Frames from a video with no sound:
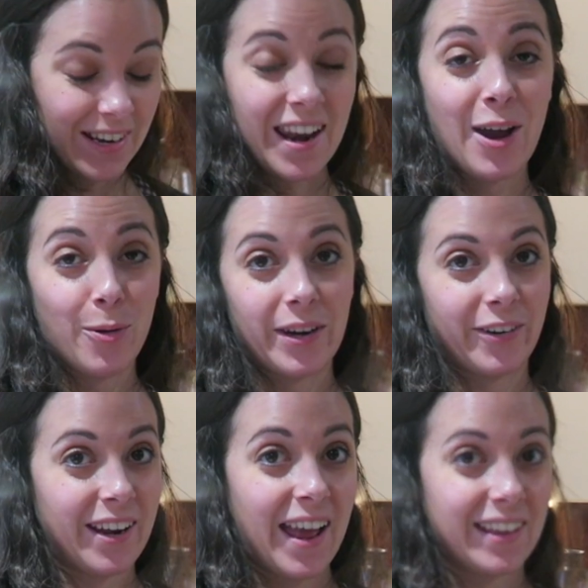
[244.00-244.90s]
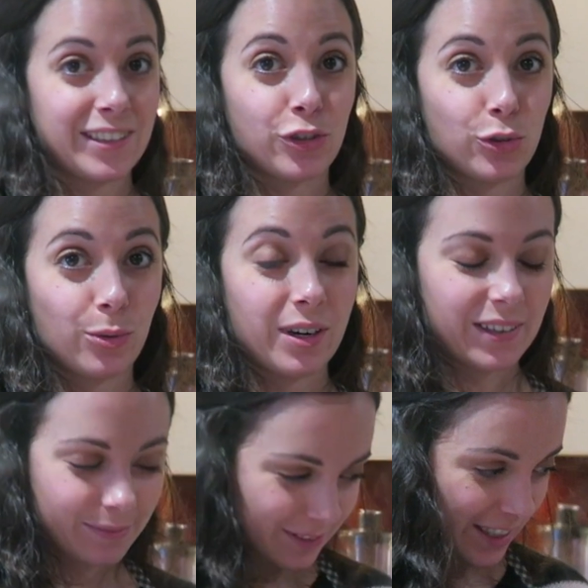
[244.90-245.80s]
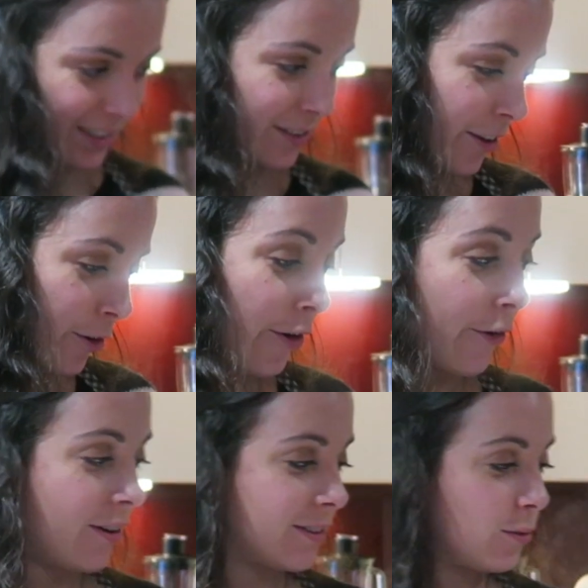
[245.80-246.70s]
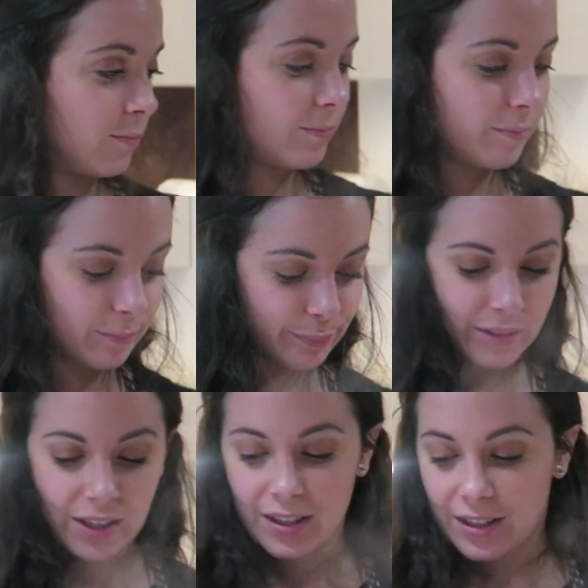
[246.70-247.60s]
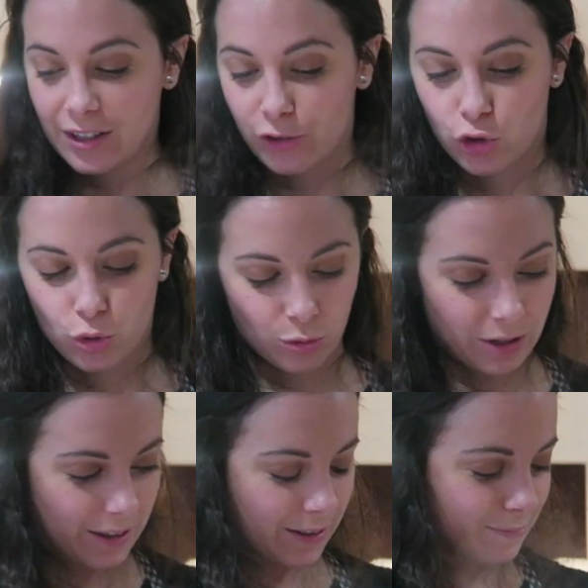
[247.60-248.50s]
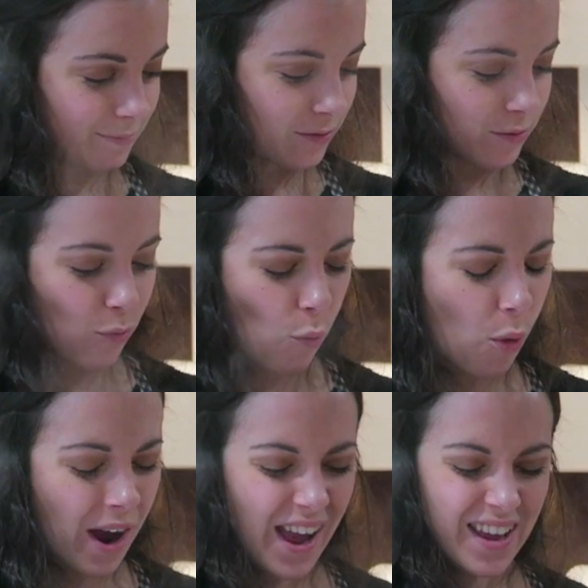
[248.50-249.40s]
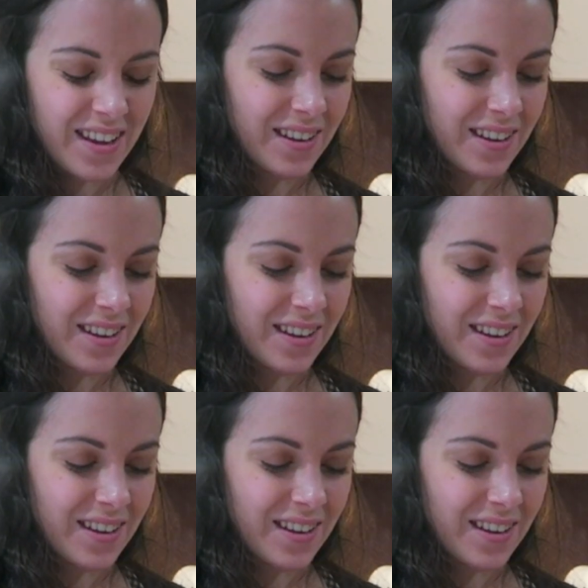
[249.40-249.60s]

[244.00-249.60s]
Now we're gonna add the sugar. Yes, you heard. Sugar. Why?